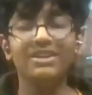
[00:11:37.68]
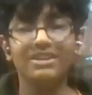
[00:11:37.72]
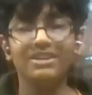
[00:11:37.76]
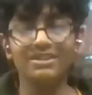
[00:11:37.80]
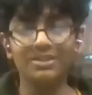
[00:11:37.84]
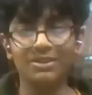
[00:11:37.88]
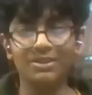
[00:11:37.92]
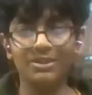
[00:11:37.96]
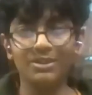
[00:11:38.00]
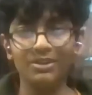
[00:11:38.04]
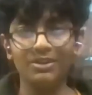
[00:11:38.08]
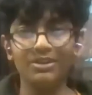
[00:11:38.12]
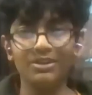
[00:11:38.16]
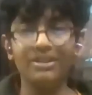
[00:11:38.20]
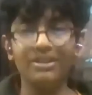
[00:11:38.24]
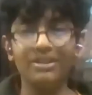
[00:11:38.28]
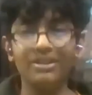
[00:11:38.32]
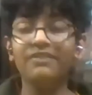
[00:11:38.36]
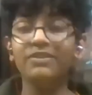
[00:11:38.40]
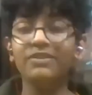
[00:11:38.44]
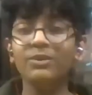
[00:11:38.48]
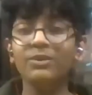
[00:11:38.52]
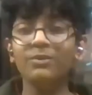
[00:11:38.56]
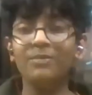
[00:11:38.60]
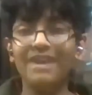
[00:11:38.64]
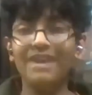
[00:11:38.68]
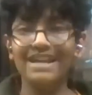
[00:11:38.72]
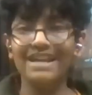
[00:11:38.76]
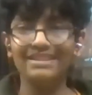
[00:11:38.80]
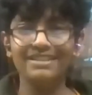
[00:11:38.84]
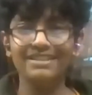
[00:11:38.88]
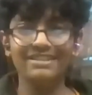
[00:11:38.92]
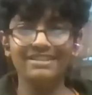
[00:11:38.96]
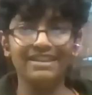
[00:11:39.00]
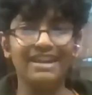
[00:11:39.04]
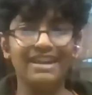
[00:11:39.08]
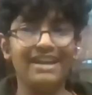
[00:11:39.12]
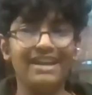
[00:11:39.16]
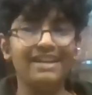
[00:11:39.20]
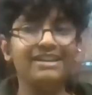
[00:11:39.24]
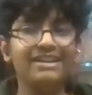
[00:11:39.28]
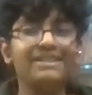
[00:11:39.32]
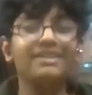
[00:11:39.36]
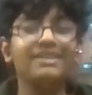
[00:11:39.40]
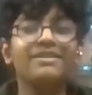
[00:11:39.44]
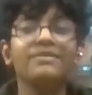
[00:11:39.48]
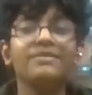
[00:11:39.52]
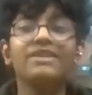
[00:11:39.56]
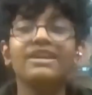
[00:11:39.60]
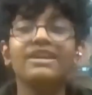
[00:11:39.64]
So if you buy this cat,
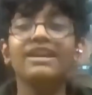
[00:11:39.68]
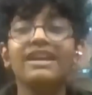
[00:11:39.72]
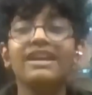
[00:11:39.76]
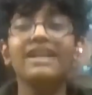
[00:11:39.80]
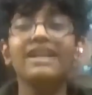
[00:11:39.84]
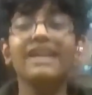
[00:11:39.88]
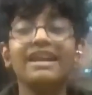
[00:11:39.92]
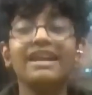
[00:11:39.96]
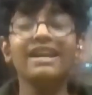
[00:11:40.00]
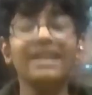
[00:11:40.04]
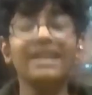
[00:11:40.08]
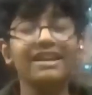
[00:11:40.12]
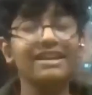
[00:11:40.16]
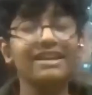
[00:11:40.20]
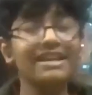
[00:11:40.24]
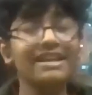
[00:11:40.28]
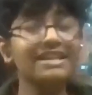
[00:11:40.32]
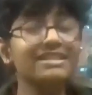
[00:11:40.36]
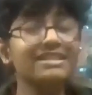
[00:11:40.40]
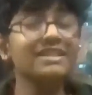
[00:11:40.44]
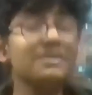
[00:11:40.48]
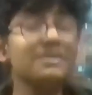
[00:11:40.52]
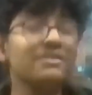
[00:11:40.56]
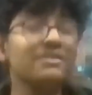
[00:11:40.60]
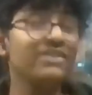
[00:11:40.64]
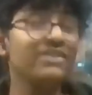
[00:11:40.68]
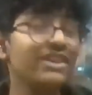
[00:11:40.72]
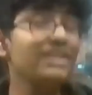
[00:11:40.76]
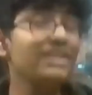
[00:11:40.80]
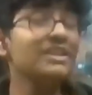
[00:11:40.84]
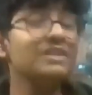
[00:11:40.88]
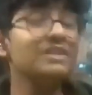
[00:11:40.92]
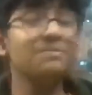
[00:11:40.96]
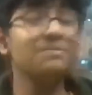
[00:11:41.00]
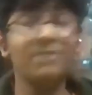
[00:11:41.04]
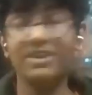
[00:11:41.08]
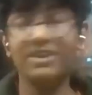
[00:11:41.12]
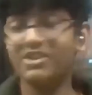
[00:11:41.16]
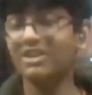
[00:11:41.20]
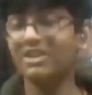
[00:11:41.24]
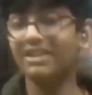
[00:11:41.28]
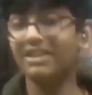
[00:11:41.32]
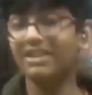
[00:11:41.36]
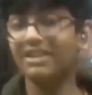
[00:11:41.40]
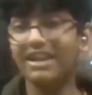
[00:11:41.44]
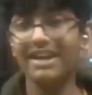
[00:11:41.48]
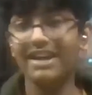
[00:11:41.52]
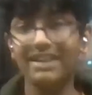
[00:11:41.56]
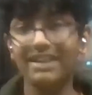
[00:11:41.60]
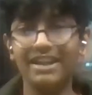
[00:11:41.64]
he's a really special
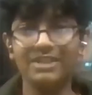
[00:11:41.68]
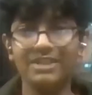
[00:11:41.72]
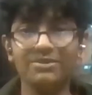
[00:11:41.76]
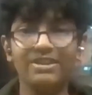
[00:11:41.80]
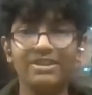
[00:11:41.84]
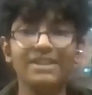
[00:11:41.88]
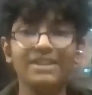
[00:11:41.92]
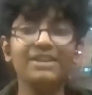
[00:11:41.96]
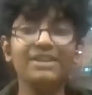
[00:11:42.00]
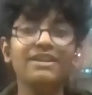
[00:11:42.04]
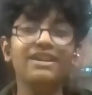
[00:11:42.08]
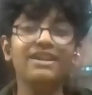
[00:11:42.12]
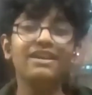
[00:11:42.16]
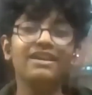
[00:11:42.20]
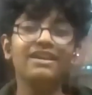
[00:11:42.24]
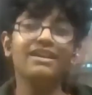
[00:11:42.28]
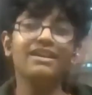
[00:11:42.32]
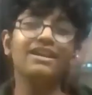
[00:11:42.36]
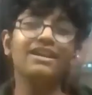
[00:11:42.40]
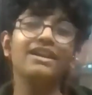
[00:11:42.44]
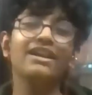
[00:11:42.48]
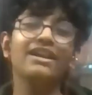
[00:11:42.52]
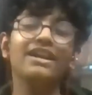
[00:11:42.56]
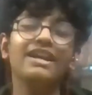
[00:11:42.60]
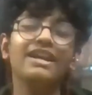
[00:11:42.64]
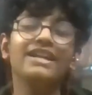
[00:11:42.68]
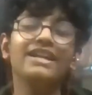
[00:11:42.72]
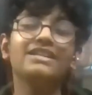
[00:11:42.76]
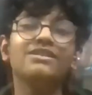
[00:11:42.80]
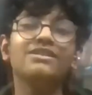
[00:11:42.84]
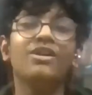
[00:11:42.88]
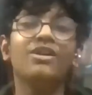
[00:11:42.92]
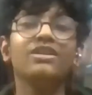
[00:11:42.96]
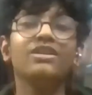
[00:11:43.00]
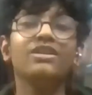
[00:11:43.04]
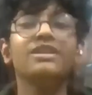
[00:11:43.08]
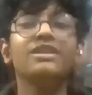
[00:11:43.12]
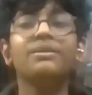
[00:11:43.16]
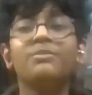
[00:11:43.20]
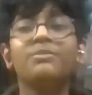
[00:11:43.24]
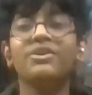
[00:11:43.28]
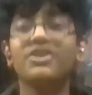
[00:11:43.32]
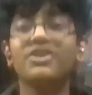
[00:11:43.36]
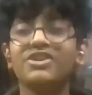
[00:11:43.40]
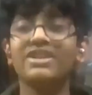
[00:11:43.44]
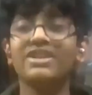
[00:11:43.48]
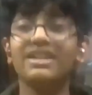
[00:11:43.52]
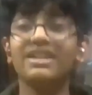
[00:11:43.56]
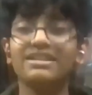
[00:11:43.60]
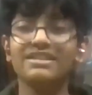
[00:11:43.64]
cat, actually. He eats all the
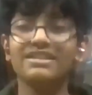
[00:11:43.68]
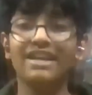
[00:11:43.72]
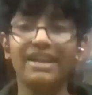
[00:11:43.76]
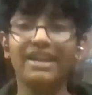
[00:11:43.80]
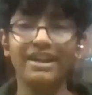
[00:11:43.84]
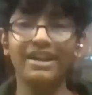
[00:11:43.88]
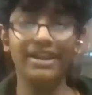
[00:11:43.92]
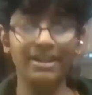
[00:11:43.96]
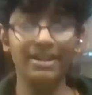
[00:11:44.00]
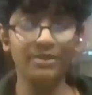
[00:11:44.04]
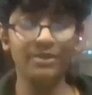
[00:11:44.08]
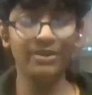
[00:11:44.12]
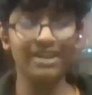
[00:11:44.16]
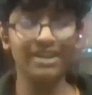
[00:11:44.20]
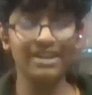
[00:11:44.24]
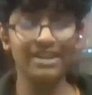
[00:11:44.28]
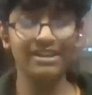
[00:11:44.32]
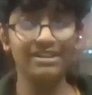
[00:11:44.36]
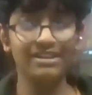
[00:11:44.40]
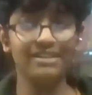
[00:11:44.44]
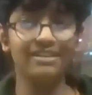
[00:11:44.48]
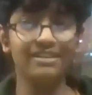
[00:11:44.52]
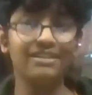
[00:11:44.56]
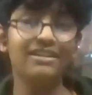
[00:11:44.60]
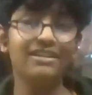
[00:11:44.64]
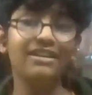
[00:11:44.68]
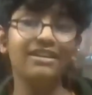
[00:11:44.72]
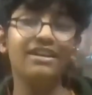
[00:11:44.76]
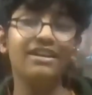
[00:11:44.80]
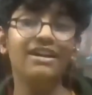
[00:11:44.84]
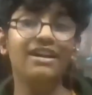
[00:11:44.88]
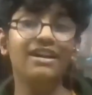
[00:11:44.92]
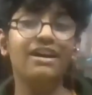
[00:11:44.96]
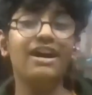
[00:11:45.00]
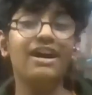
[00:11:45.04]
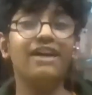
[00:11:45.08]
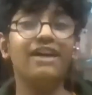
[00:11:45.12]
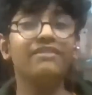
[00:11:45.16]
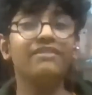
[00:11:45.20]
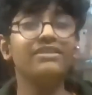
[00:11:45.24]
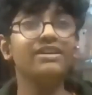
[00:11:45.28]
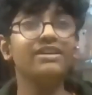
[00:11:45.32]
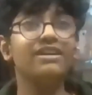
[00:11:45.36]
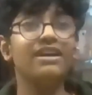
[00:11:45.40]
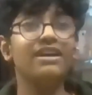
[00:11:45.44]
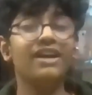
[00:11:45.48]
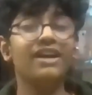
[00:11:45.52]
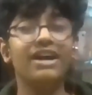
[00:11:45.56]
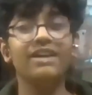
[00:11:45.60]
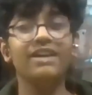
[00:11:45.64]
depression, anxiety you get.
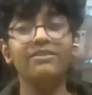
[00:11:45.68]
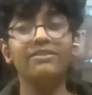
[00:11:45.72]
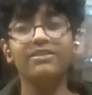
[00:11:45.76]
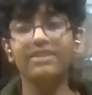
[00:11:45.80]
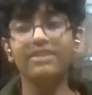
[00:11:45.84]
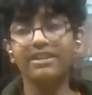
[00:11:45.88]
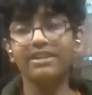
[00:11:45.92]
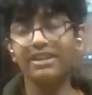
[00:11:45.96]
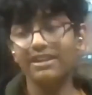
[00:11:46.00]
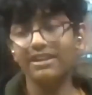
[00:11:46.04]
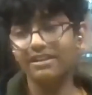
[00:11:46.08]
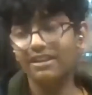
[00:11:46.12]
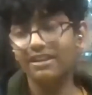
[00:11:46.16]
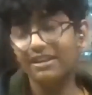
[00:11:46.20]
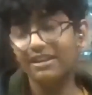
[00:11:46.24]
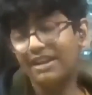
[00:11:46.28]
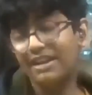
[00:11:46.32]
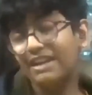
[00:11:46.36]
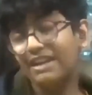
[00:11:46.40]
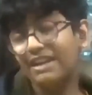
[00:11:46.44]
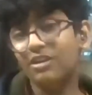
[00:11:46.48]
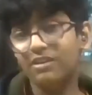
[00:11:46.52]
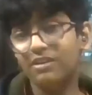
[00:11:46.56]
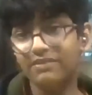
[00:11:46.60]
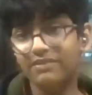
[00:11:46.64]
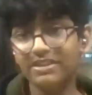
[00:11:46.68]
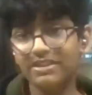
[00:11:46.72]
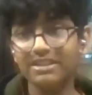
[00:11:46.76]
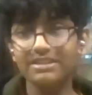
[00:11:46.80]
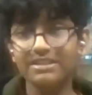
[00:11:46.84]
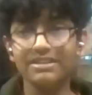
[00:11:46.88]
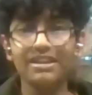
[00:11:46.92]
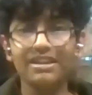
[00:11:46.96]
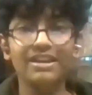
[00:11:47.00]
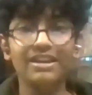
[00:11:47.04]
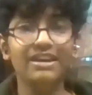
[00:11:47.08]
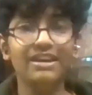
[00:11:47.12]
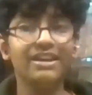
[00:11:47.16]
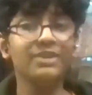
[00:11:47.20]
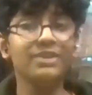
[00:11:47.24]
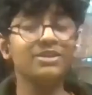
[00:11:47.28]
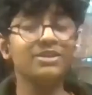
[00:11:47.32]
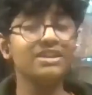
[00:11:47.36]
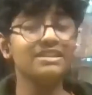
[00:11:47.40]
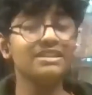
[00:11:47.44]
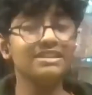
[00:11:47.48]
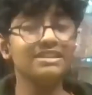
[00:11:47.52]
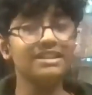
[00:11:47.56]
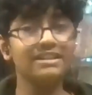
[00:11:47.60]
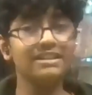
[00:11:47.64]
After hard work at office, you
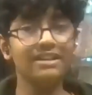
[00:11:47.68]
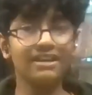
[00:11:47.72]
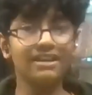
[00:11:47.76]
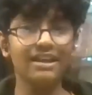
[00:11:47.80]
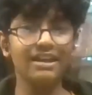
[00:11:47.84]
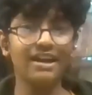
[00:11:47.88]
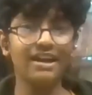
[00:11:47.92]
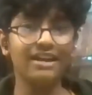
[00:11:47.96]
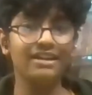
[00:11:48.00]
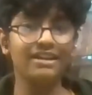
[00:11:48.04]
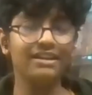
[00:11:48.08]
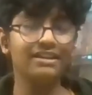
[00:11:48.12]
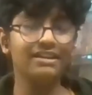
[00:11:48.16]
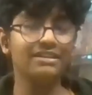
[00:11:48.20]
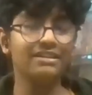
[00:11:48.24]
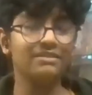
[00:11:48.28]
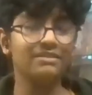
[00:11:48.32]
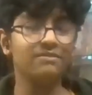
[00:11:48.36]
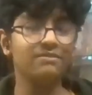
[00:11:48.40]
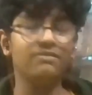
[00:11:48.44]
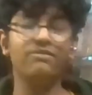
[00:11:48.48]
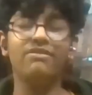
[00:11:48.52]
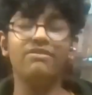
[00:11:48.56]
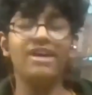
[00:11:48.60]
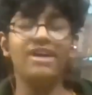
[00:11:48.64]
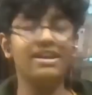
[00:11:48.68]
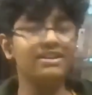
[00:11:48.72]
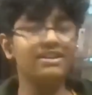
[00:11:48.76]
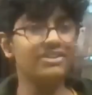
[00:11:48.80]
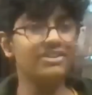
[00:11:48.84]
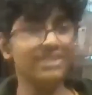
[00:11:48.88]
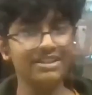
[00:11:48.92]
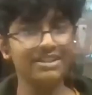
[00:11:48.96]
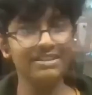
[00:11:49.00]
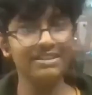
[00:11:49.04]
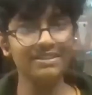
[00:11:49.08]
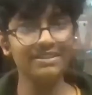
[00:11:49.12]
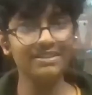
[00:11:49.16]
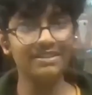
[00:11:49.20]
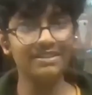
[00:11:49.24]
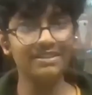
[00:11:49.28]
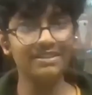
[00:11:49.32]
just see the cat and it vanishes.